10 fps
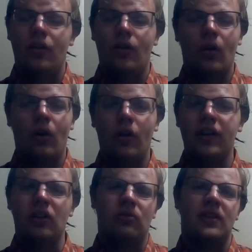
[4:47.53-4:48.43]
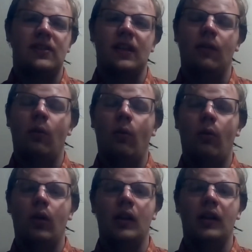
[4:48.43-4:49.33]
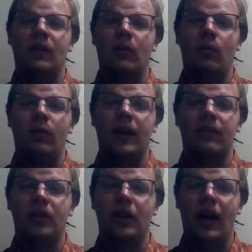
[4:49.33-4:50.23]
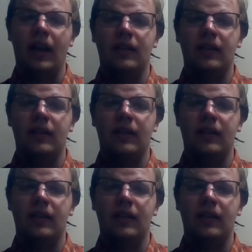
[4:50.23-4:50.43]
they're all increasing a whole heck of a lot.